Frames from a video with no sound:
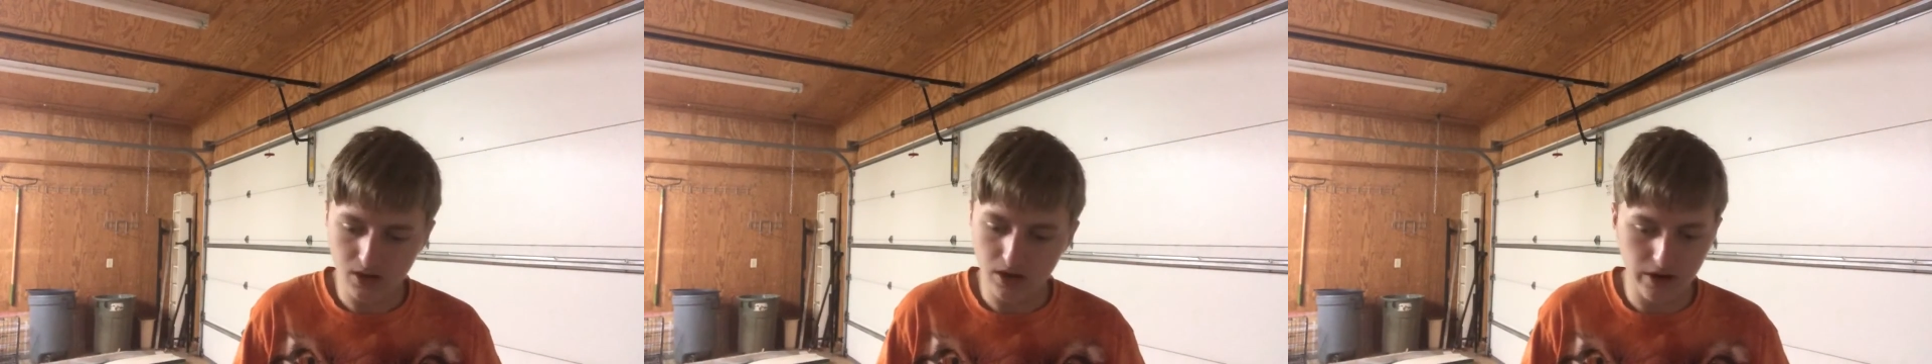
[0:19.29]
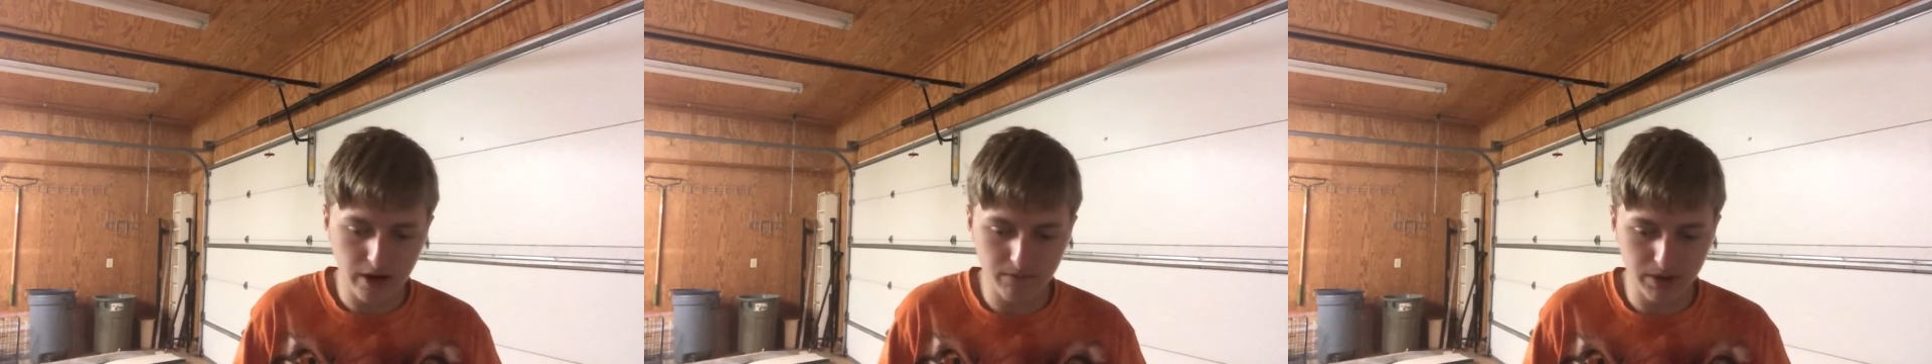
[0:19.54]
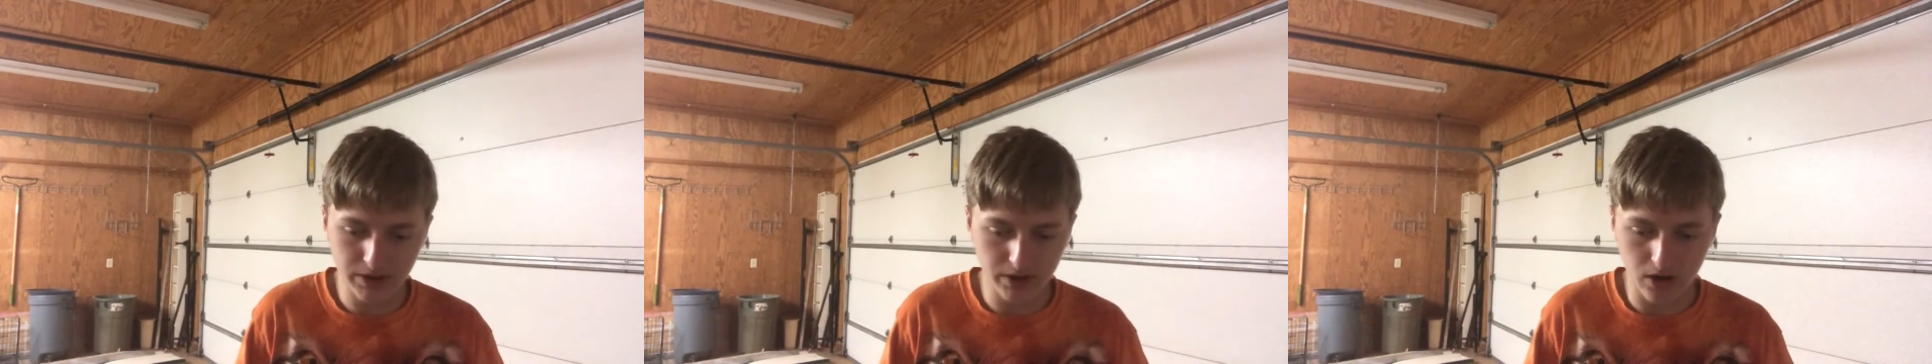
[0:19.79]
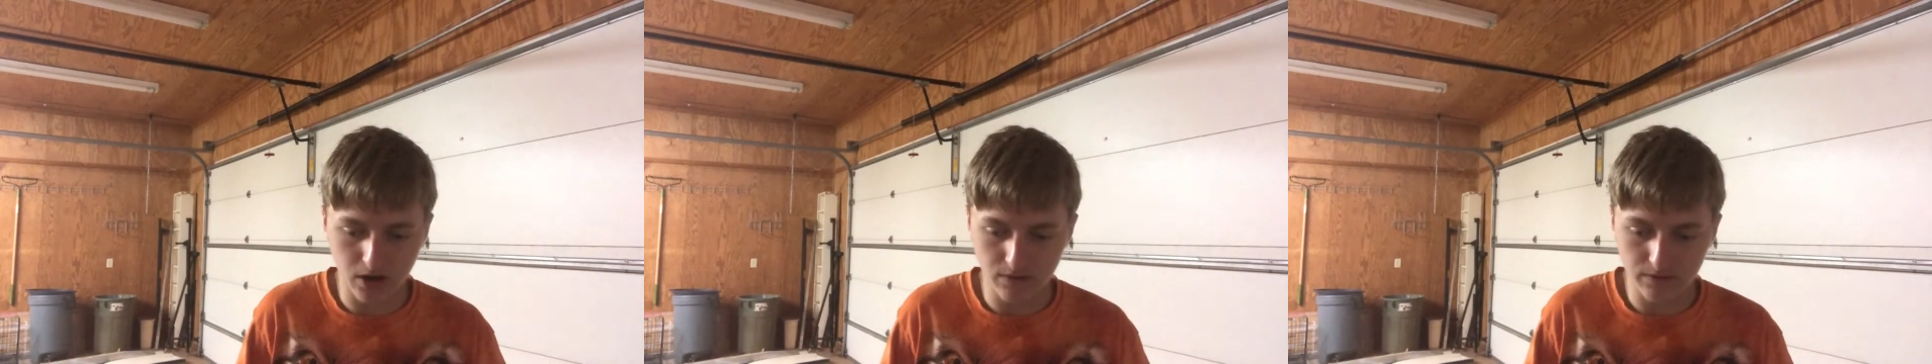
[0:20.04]
I'll have Monday
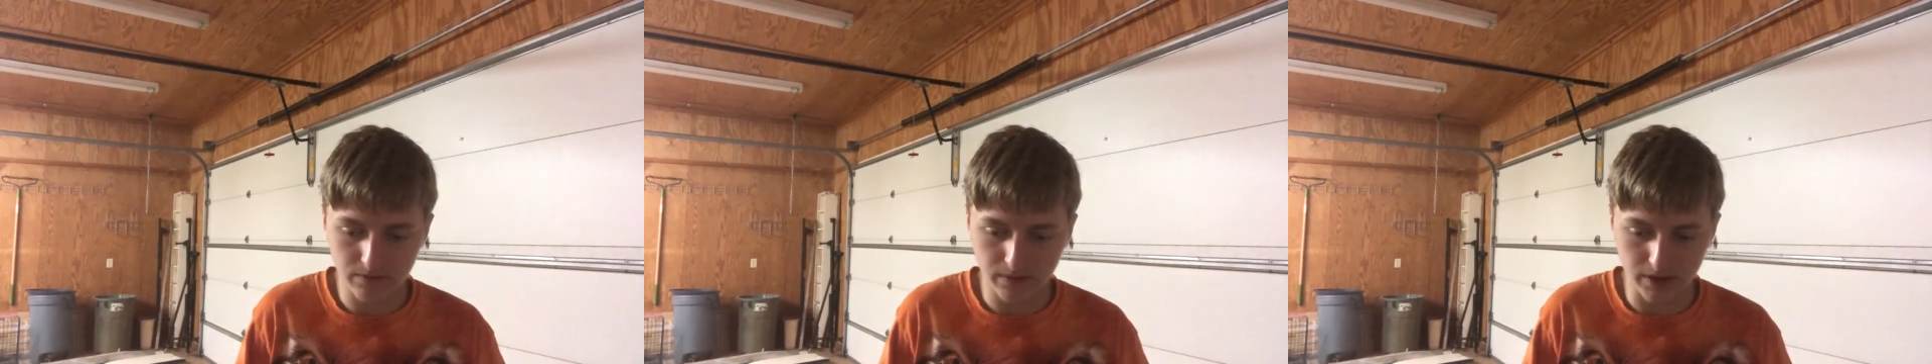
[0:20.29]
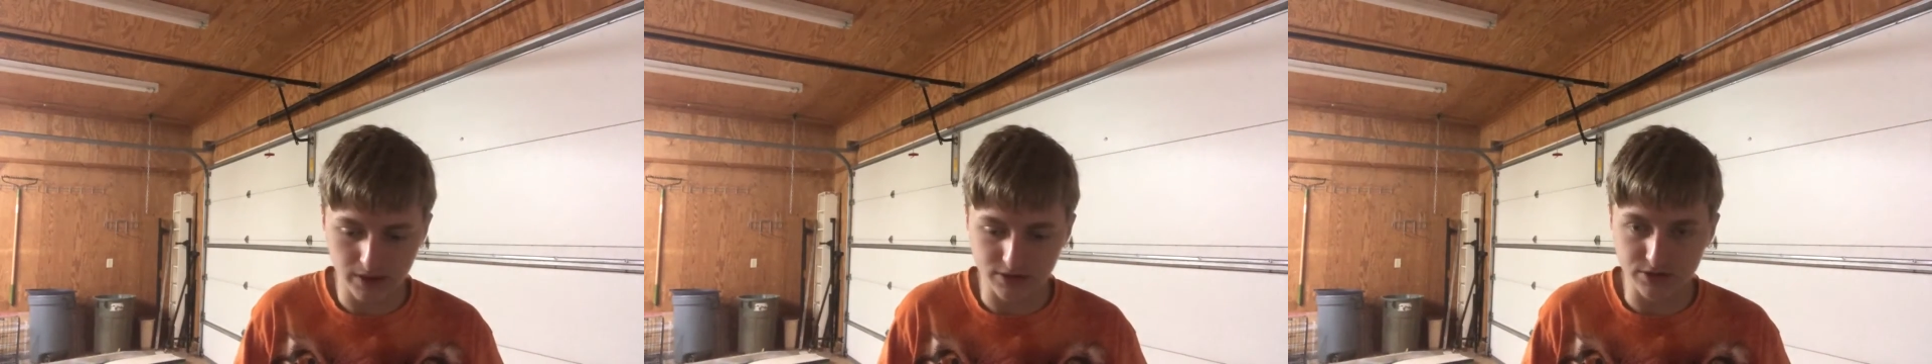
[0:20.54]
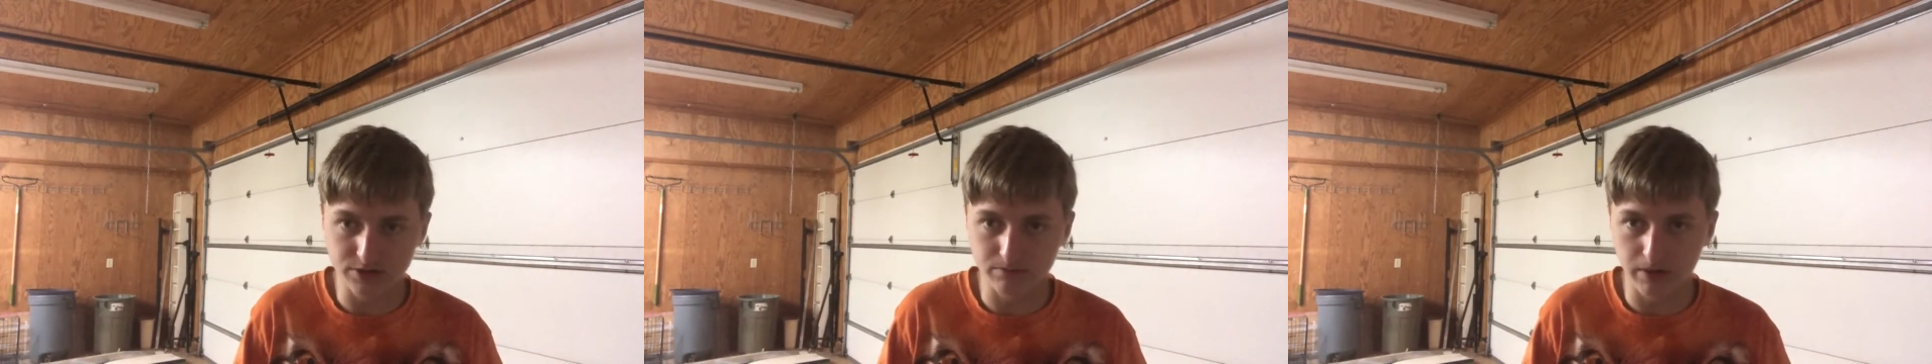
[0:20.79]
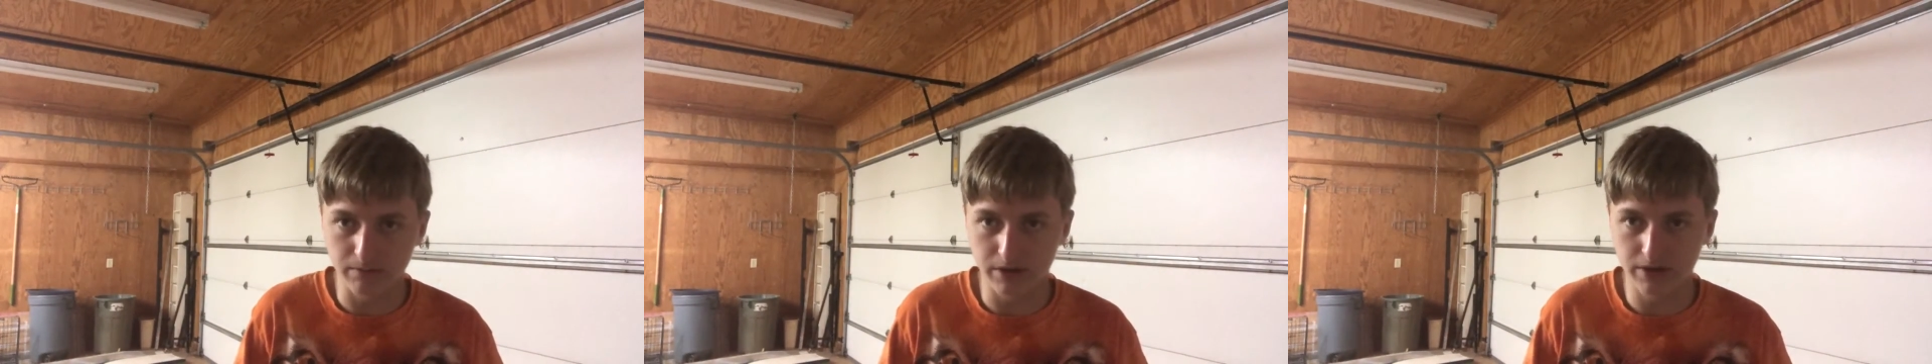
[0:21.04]
off because
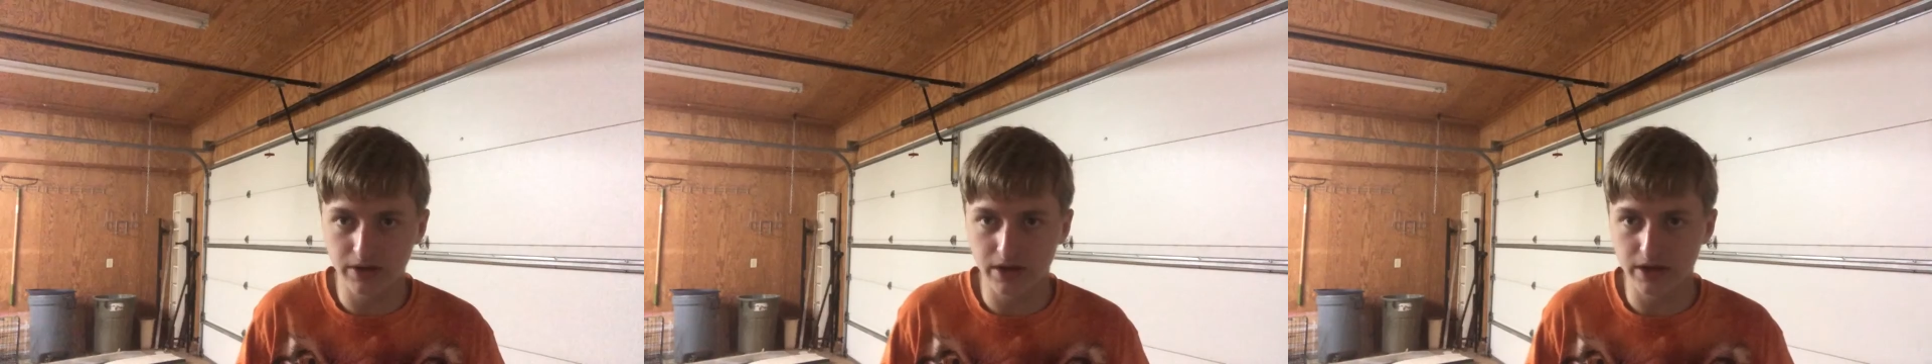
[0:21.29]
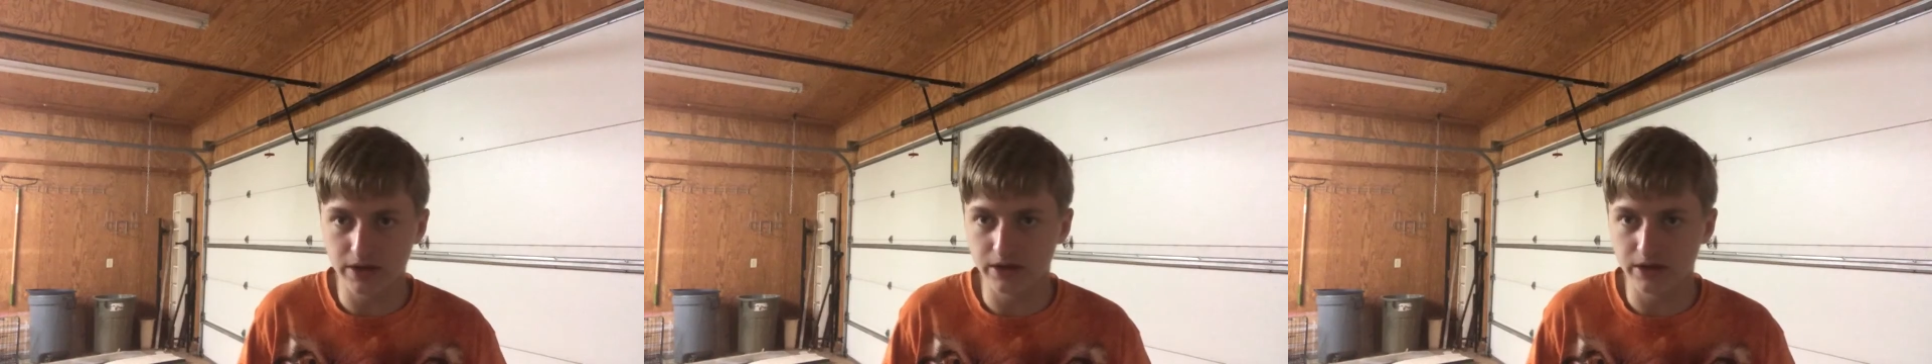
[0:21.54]
my Monday